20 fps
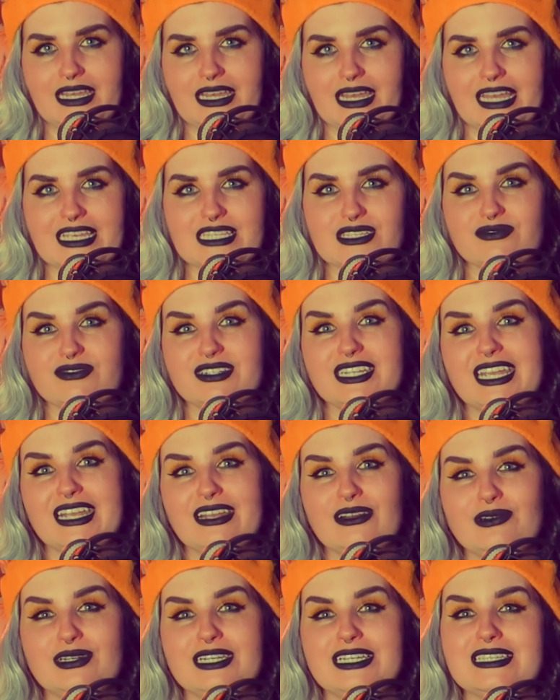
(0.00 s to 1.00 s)
As of
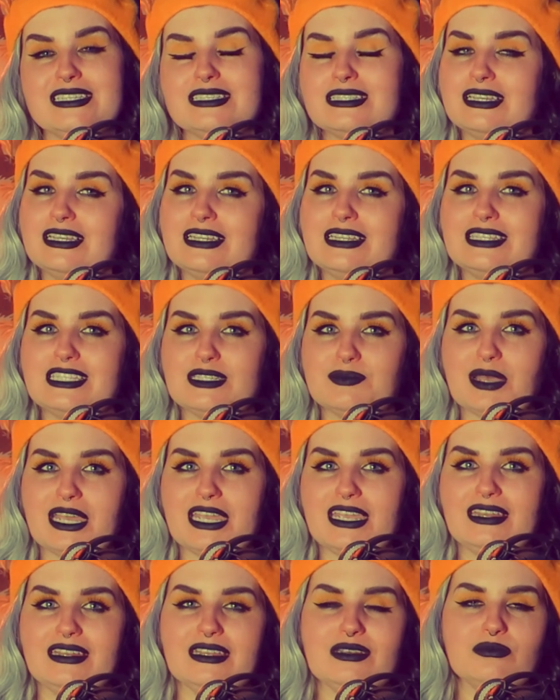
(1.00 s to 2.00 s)
now, he's still in
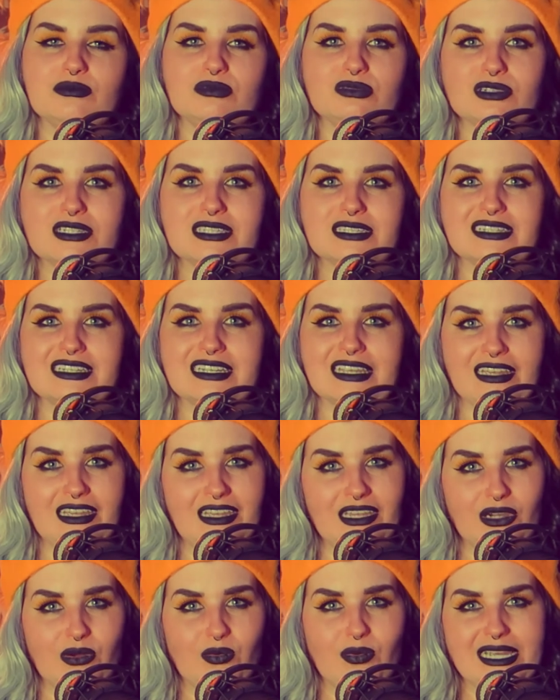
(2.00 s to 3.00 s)
Spain in prison,
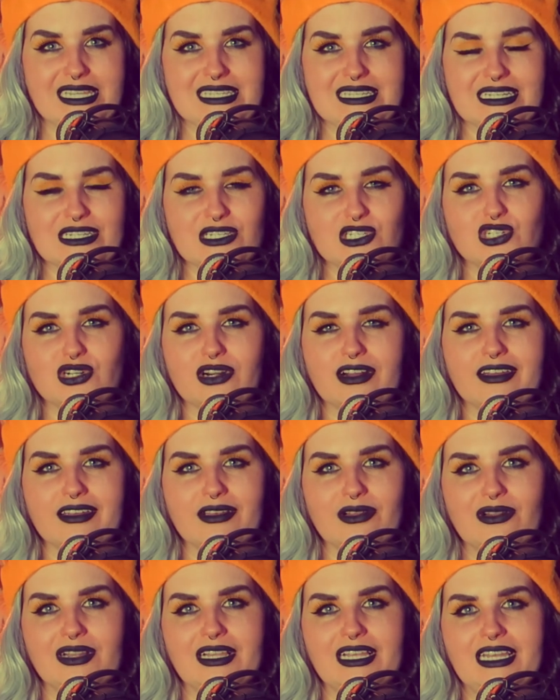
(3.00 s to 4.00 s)
awaiting
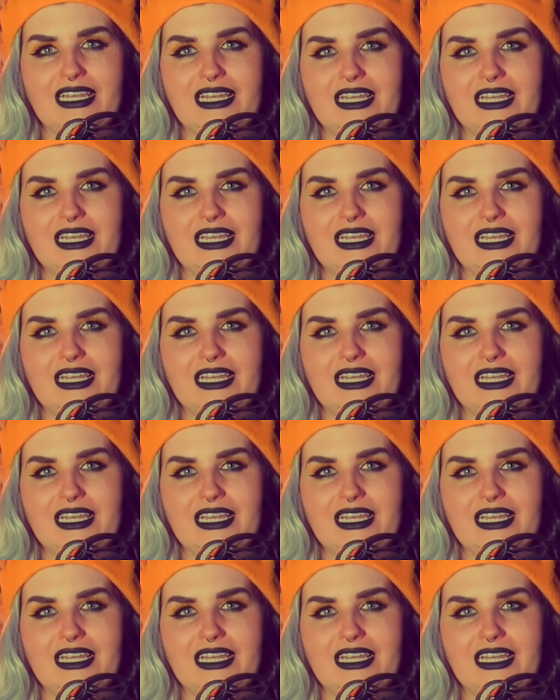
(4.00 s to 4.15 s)
trial.